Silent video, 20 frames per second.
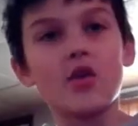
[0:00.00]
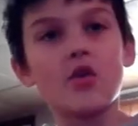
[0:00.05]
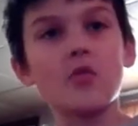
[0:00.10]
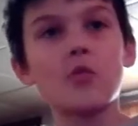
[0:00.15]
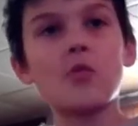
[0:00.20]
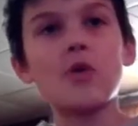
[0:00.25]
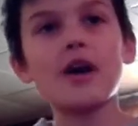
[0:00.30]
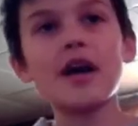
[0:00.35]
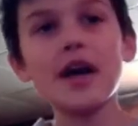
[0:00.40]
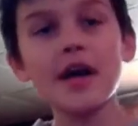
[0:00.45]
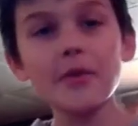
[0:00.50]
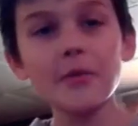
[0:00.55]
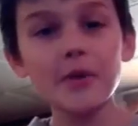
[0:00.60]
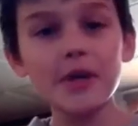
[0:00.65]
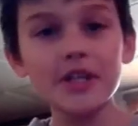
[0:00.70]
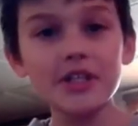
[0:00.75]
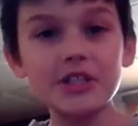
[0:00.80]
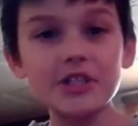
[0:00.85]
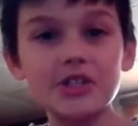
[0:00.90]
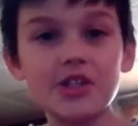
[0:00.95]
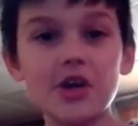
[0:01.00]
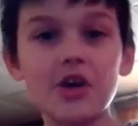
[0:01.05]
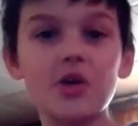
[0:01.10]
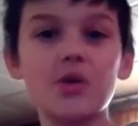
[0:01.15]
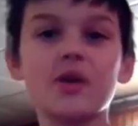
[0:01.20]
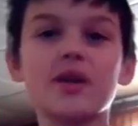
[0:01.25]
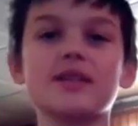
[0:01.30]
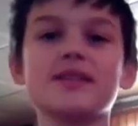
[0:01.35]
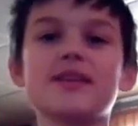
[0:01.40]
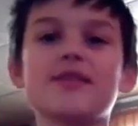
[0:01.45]
What I wish
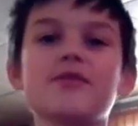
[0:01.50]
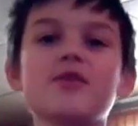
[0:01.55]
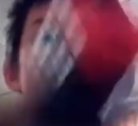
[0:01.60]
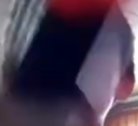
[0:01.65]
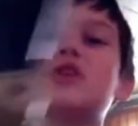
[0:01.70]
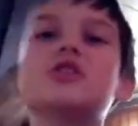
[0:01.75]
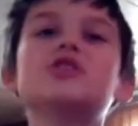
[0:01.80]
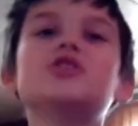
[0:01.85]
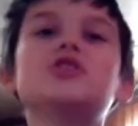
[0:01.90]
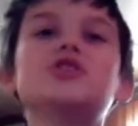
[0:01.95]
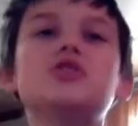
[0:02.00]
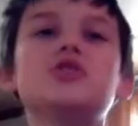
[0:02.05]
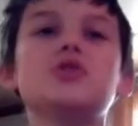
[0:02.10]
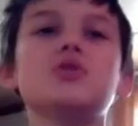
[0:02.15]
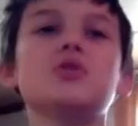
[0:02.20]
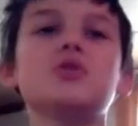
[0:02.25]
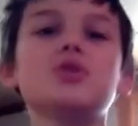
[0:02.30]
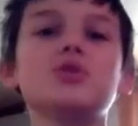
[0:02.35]
though is if you could shoot